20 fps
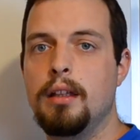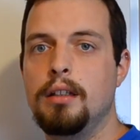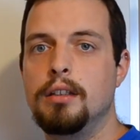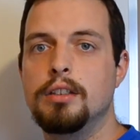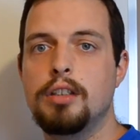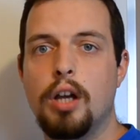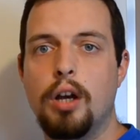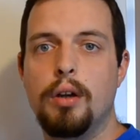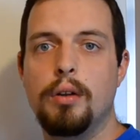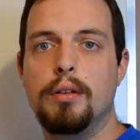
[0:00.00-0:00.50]

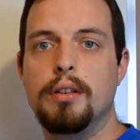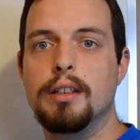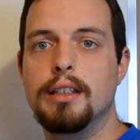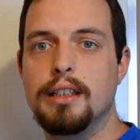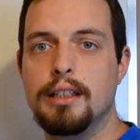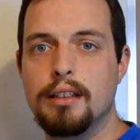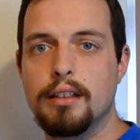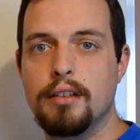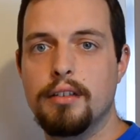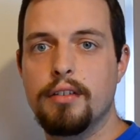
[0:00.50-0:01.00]
So
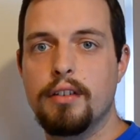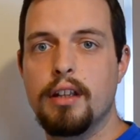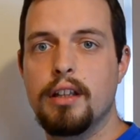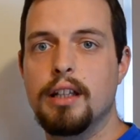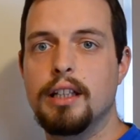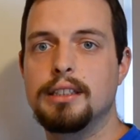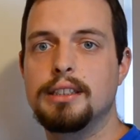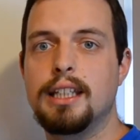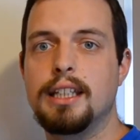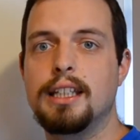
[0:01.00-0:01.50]

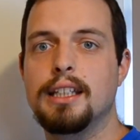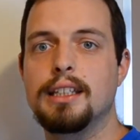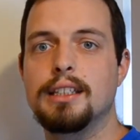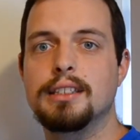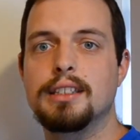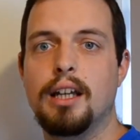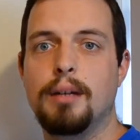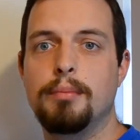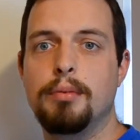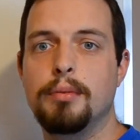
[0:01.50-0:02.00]
let's take an
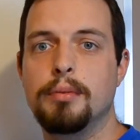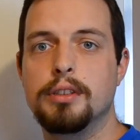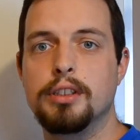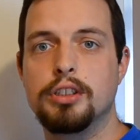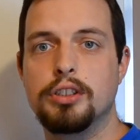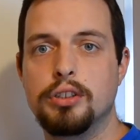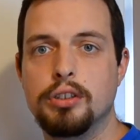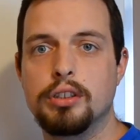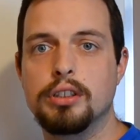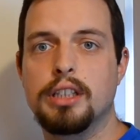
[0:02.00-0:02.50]
example with a
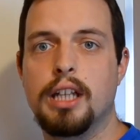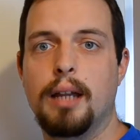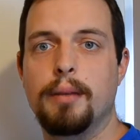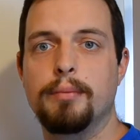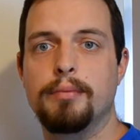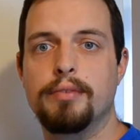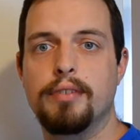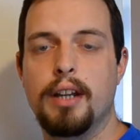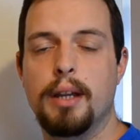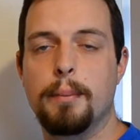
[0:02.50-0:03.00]
short time
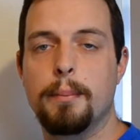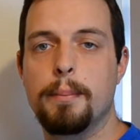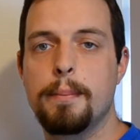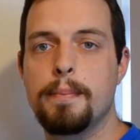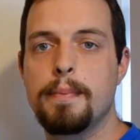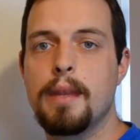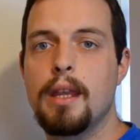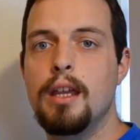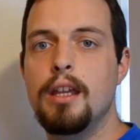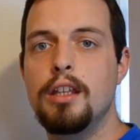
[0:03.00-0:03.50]
frame.
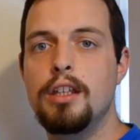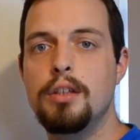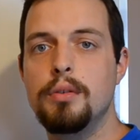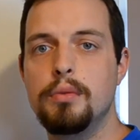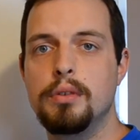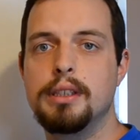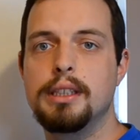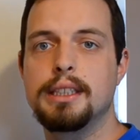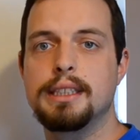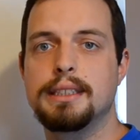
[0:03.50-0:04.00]
You
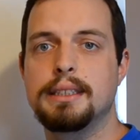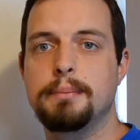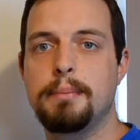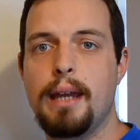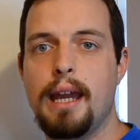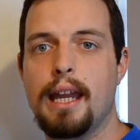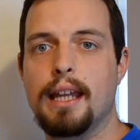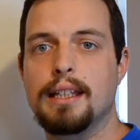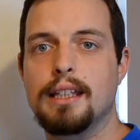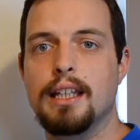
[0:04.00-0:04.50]
wouldn't
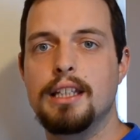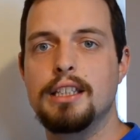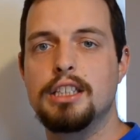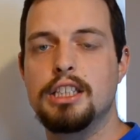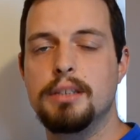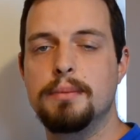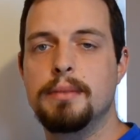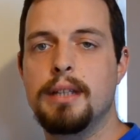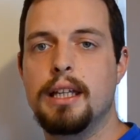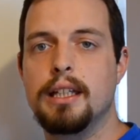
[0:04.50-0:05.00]
expect a
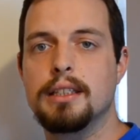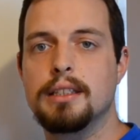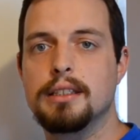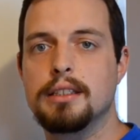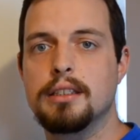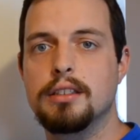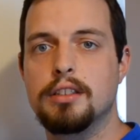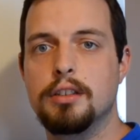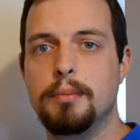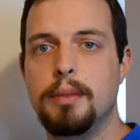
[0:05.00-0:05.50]
gymnast
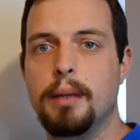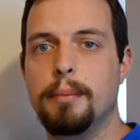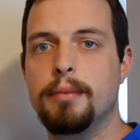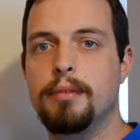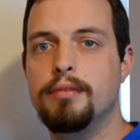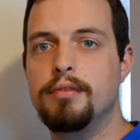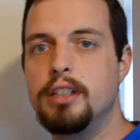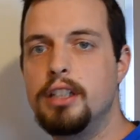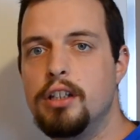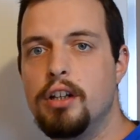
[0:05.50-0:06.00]
to be able to
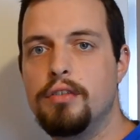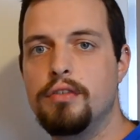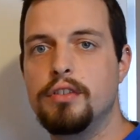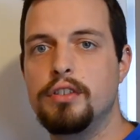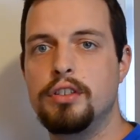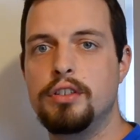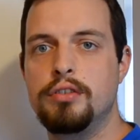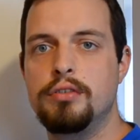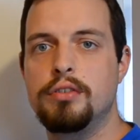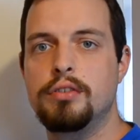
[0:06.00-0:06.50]
read over a
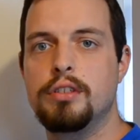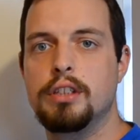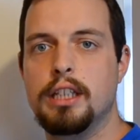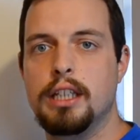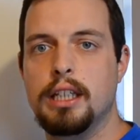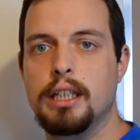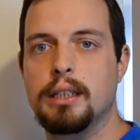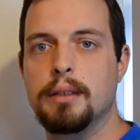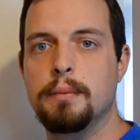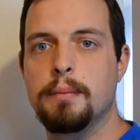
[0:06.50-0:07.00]
new
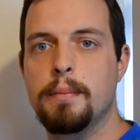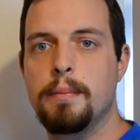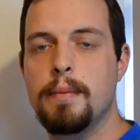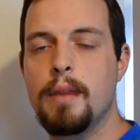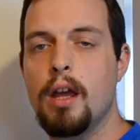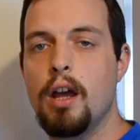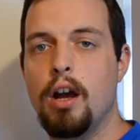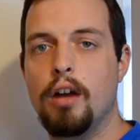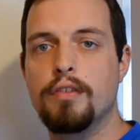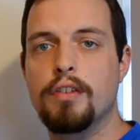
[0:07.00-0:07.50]
routine
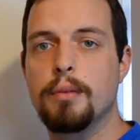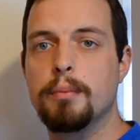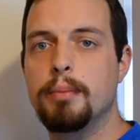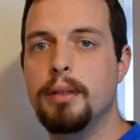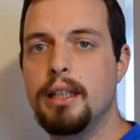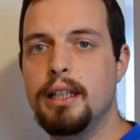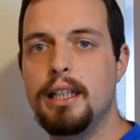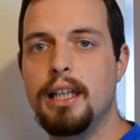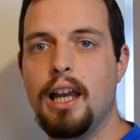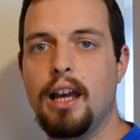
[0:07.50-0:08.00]
of
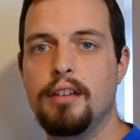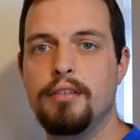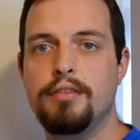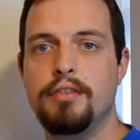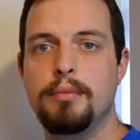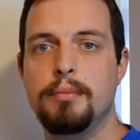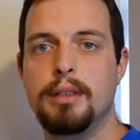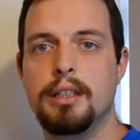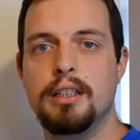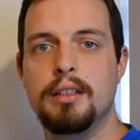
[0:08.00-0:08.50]
completely
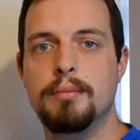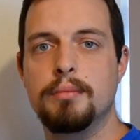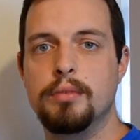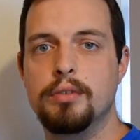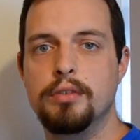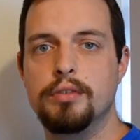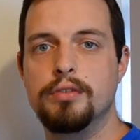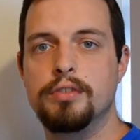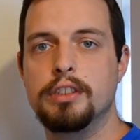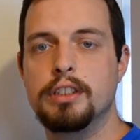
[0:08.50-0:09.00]
unfamiliar
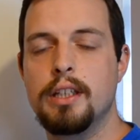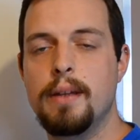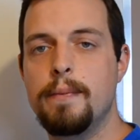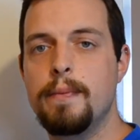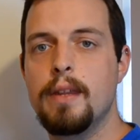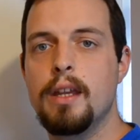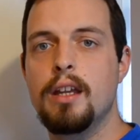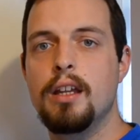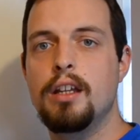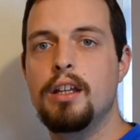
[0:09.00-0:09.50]
moves,
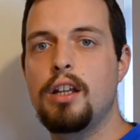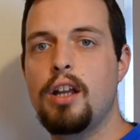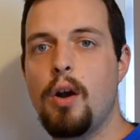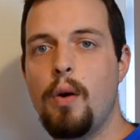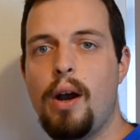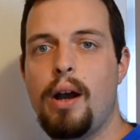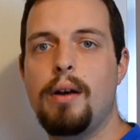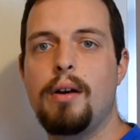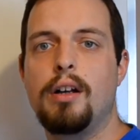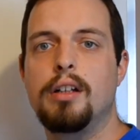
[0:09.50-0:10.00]
go
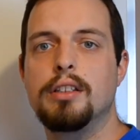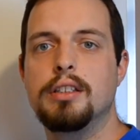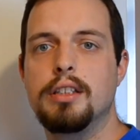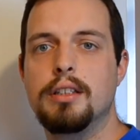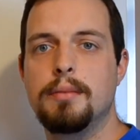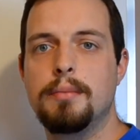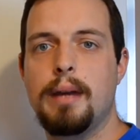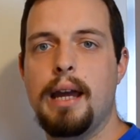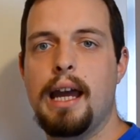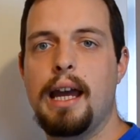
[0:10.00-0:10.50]
out onto
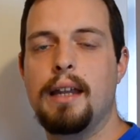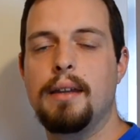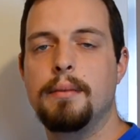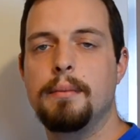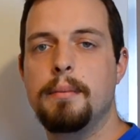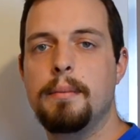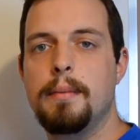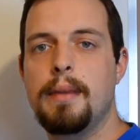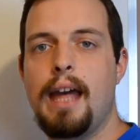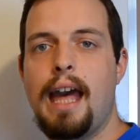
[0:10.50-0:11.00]
the mat
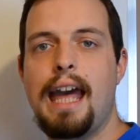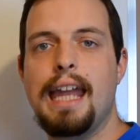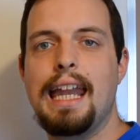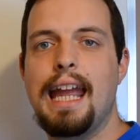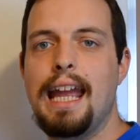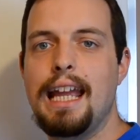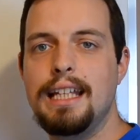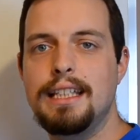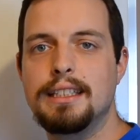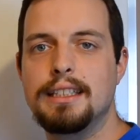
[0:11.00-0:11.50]
and
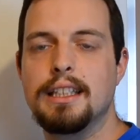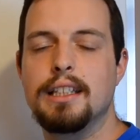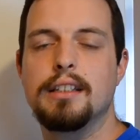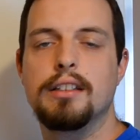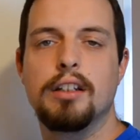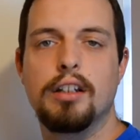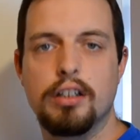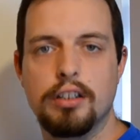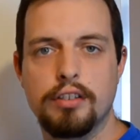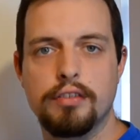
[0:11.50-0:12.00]
ace it
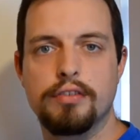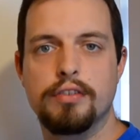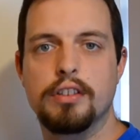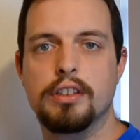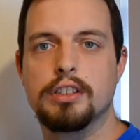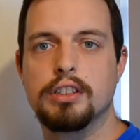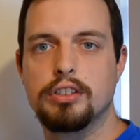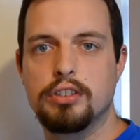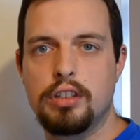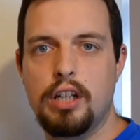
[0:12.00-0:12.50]
on the
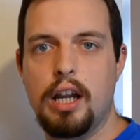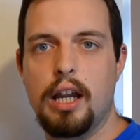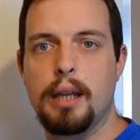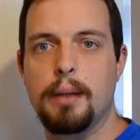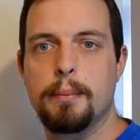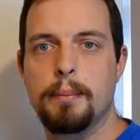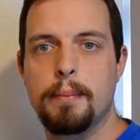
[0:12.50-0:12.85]
first try.